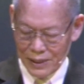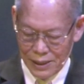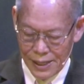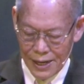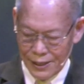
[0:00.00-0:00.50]
they
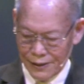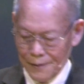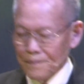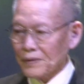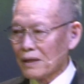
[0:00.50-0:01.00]
are.
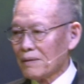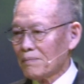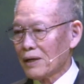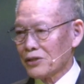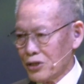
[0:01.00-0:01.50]

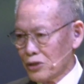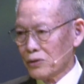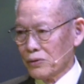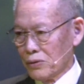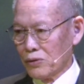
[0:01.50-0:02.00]
But
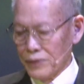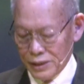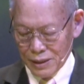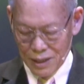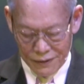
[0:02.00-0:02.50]
you, who is
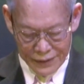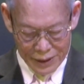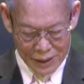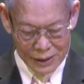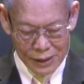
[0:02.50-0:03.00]
the giver,
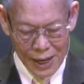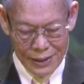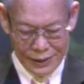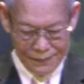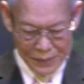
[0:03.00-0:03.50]
get
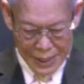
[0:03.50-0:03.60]
tired.